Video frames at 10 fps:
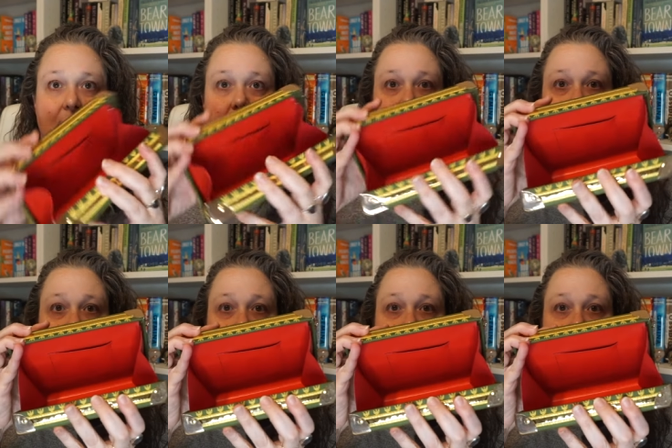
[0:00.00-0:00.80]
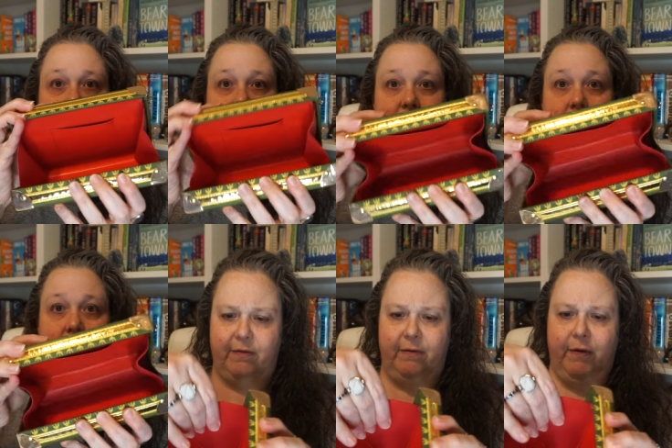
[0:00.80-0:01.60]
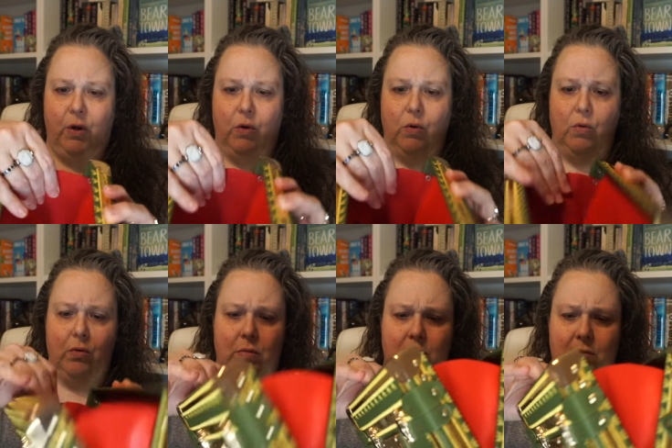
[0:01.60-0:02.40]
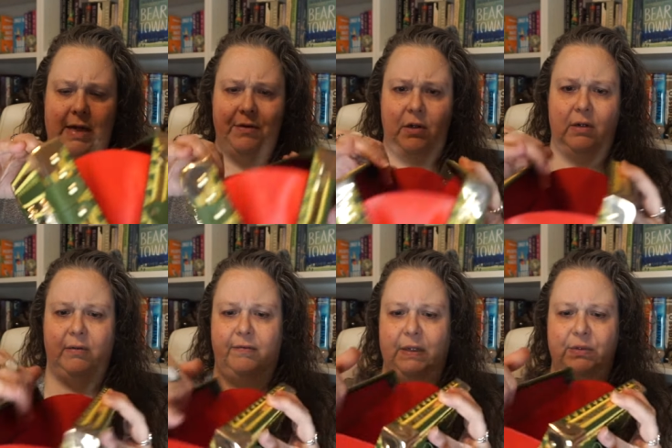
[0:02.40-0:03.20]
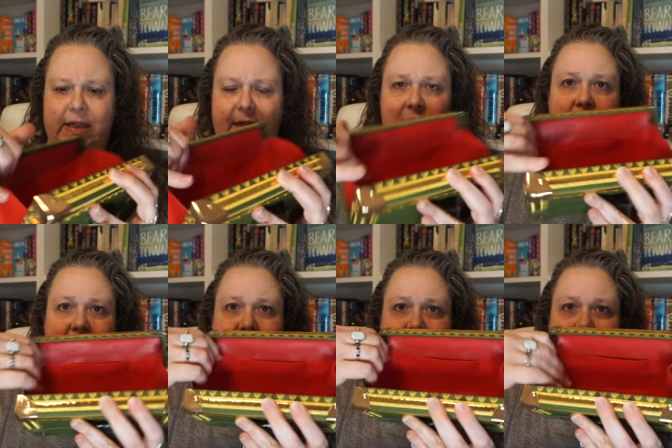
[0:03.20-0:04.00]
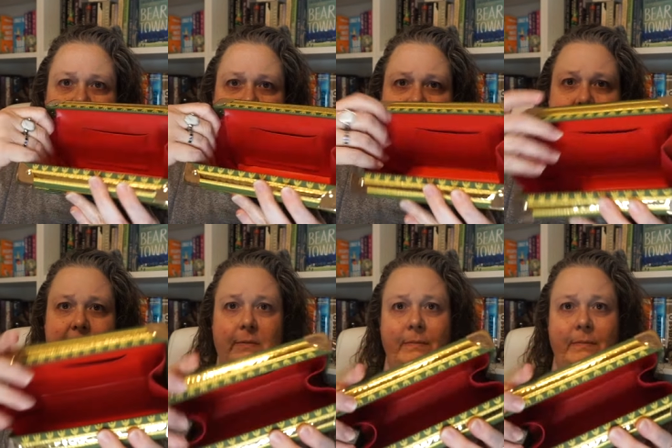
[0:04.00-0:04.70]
storage faux leather felted kind of a feel inside.